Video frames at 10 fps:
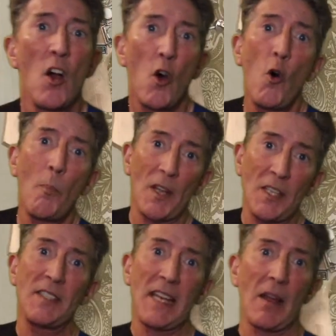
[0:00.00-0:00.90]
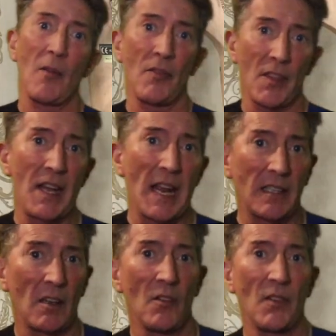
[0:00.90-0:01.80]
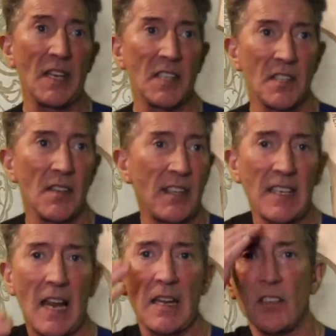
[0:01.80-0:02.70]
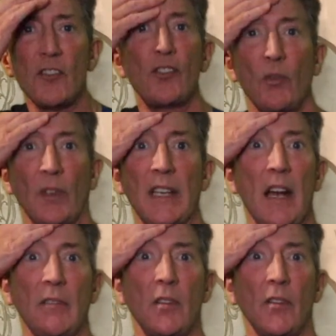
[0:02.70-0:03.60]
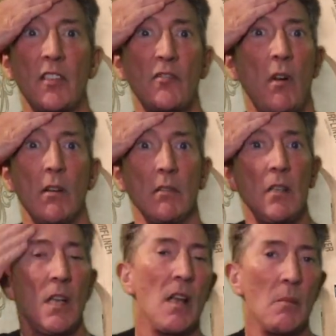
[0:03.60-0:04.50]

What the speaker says: up and down the neck on this, thinking, surely I've got this wrong.